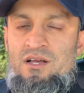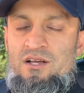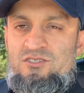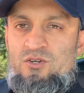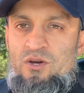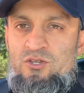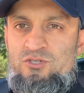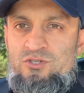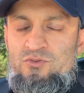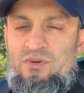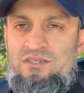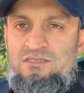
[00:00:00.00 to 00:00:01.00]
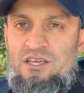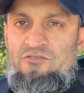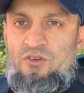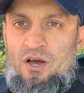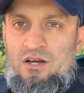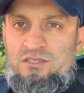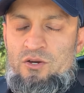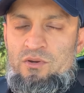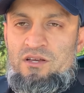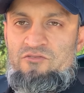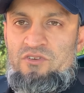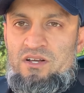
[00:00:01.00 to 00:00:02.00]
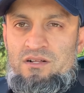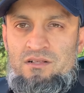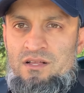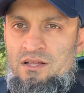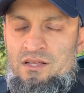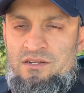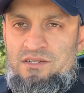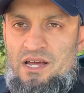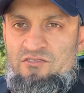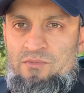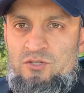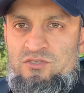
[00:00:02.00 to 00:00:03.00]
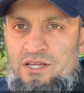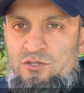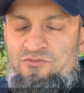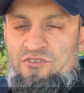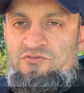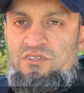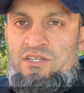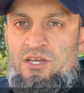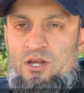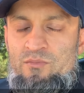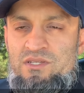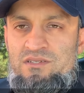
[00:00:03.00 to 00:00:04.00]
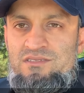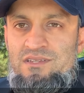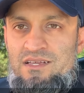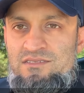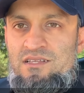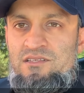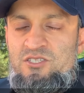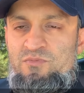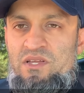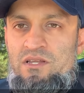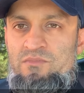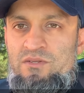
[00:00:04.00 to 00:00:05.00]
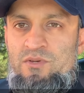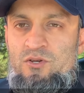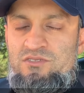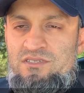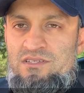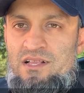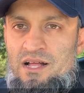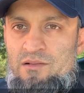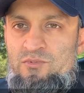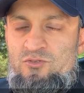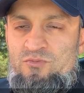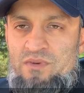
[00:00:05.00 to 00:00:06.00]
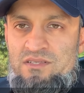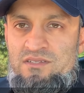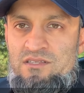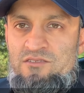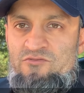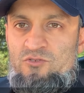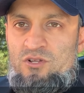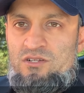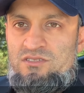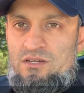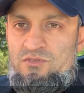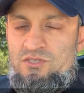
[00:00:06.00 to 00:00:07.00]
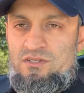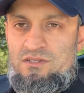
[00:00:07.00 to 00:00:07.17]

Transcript: So what you should do is, if you are towing a vehicle, drive about 10 to 15 kilometers less than the speed limit, because this will help you to maintain the fuel consumption.